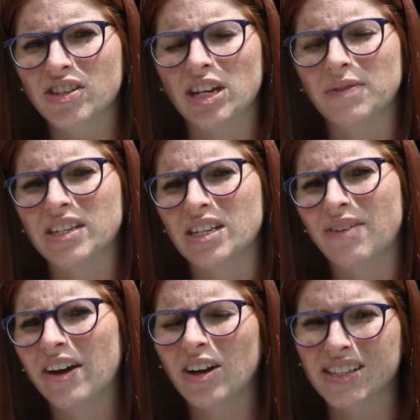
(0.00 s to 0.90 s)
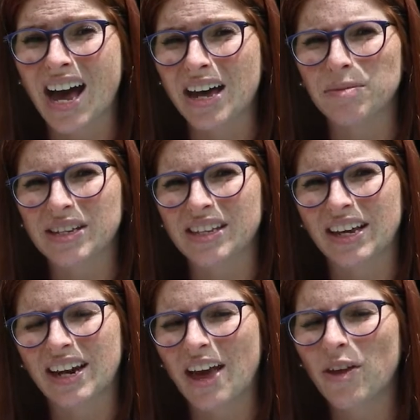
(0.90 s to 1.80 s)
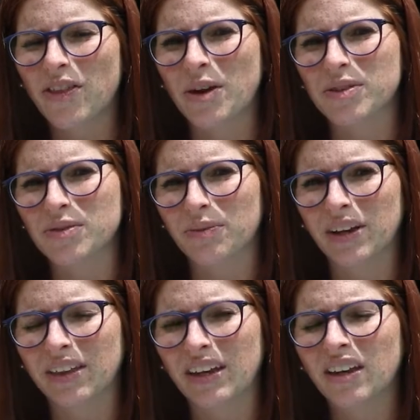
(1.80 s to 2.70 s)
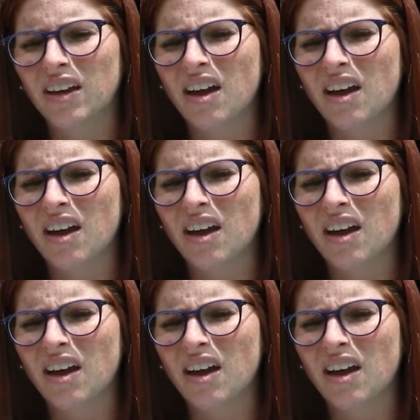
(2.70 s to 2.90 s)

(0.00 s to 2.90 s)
services very autonomously, and I thought that was really